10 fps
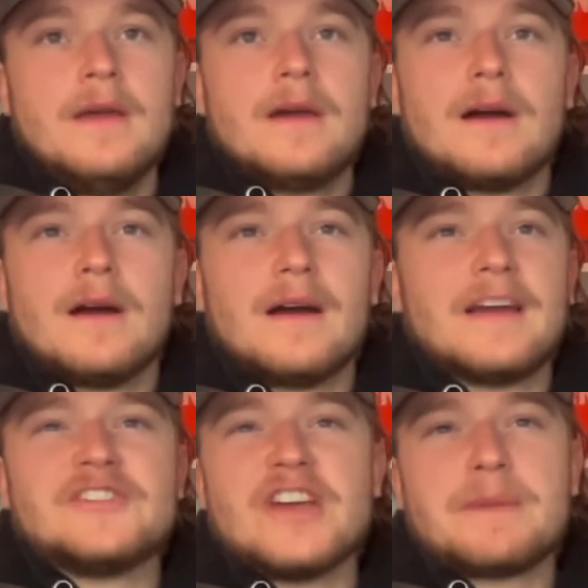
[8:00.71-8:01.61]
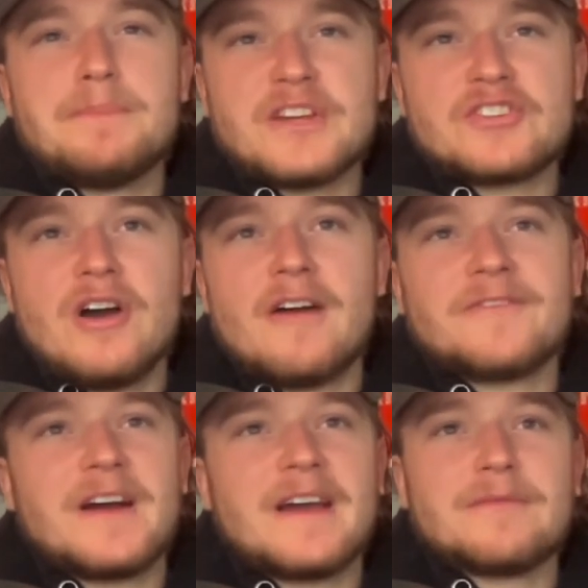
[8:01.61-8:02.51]
And Jake
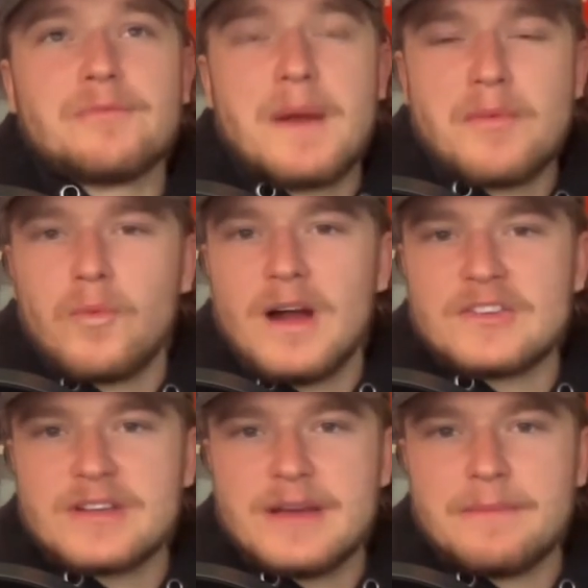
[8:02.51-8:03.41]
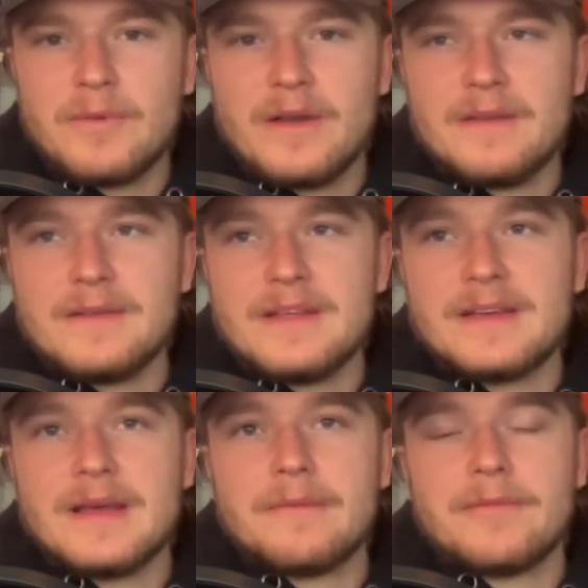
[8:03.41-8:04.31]
Bischoff, I remember watching him when he
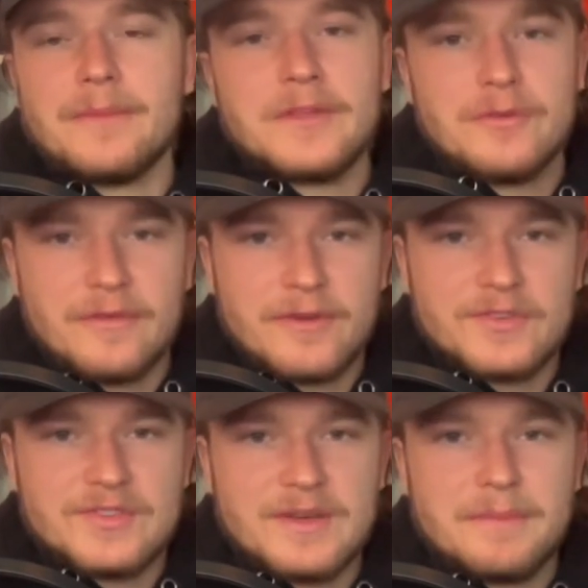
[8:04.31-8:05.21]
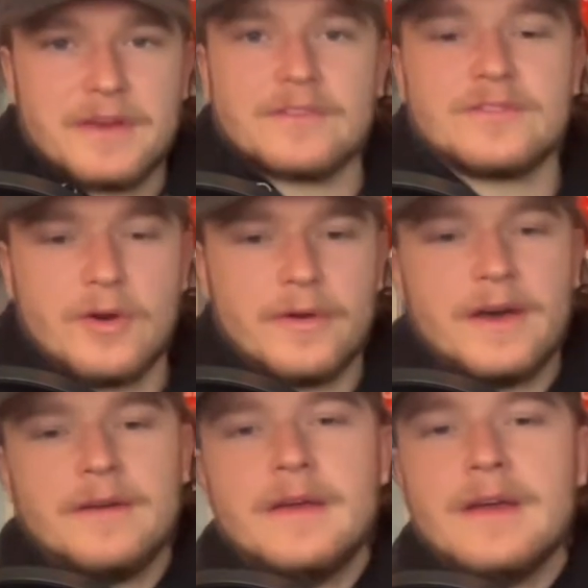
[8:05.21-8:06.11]
came from the University of
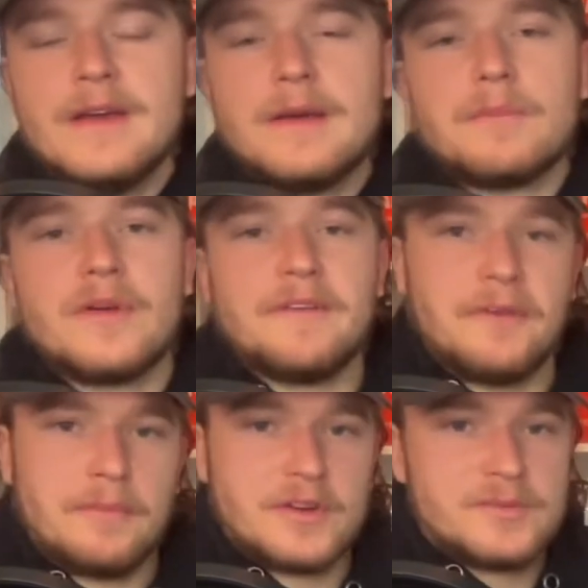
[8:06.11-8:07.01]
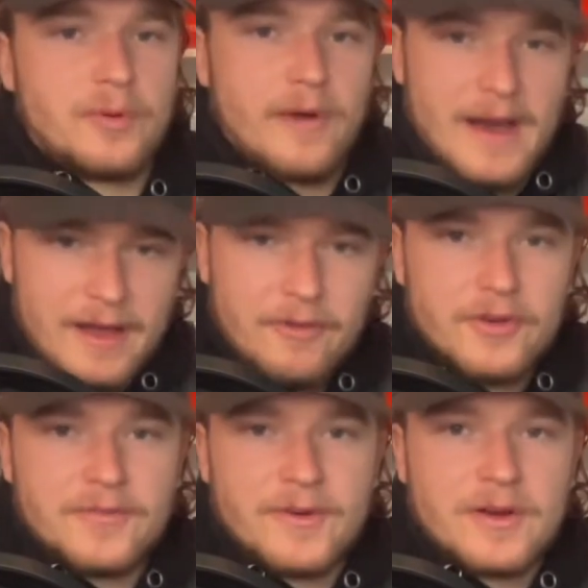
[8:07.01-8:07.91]
Minnesota, played for the Bridgeport
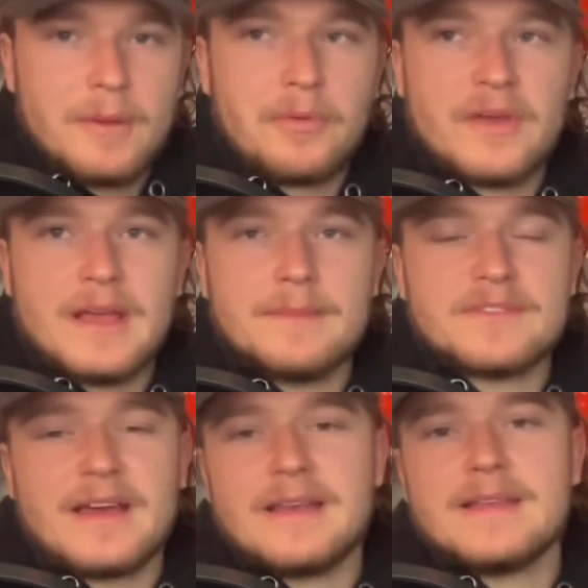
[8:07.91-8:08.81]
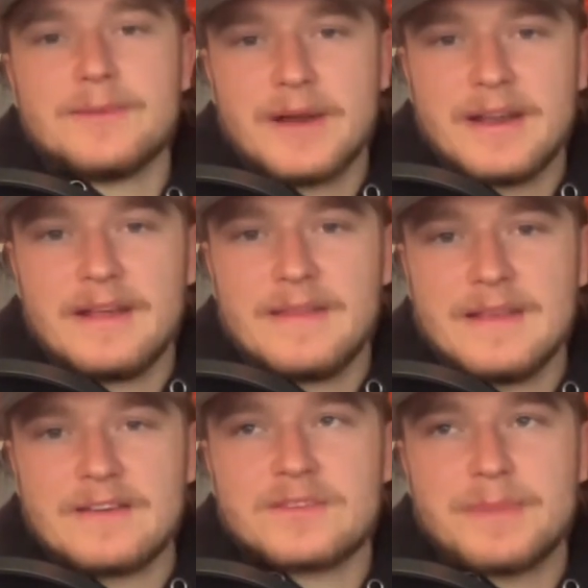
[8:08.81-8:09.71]
Islanders for a couple games, and he went in the
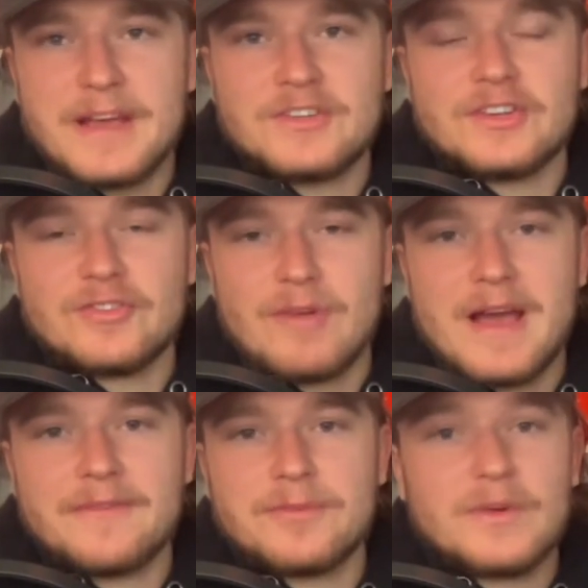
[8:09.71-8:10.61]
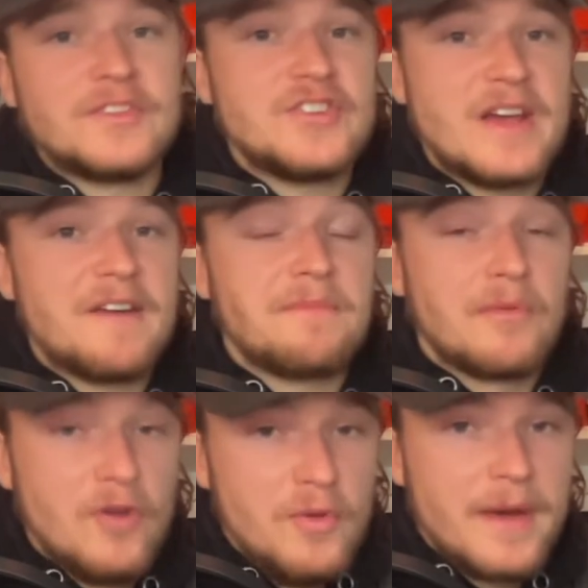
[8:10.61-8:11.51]
expansion draft with J.F.
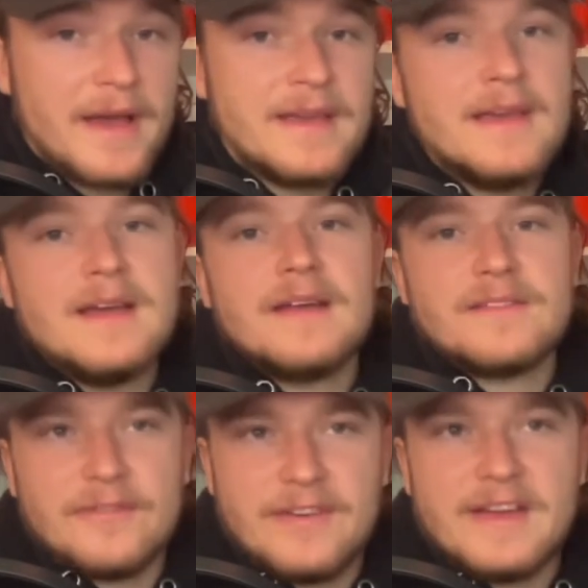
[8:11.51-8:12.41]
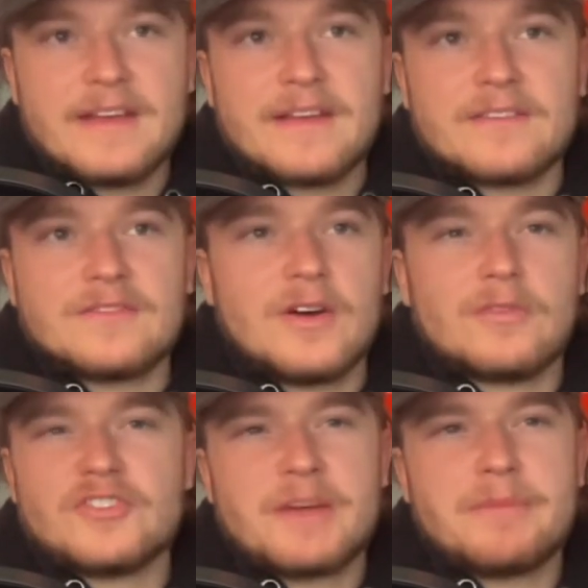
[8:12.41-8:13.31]
Berube to Vegas. So
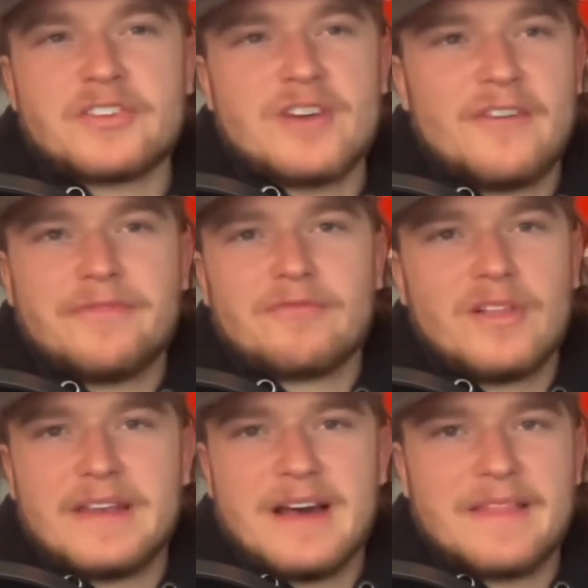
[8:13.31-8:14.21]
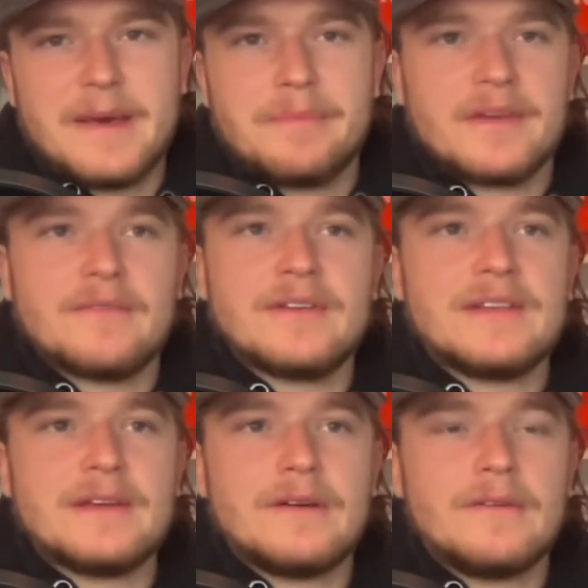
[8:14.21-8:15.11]
Jake Bischoff, really not that big of a
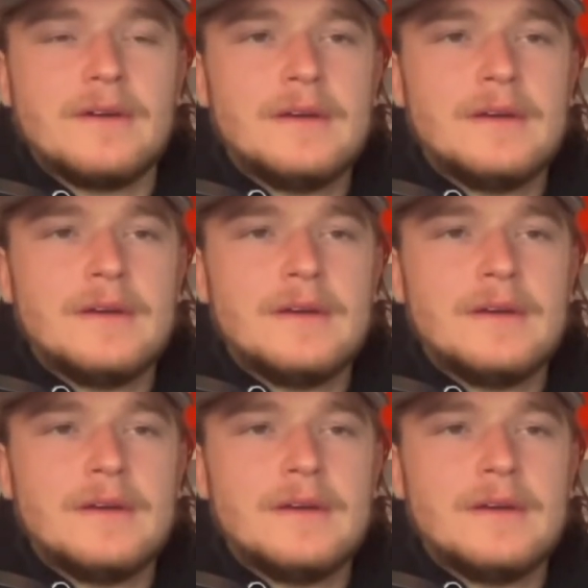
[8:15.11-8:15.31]
deal.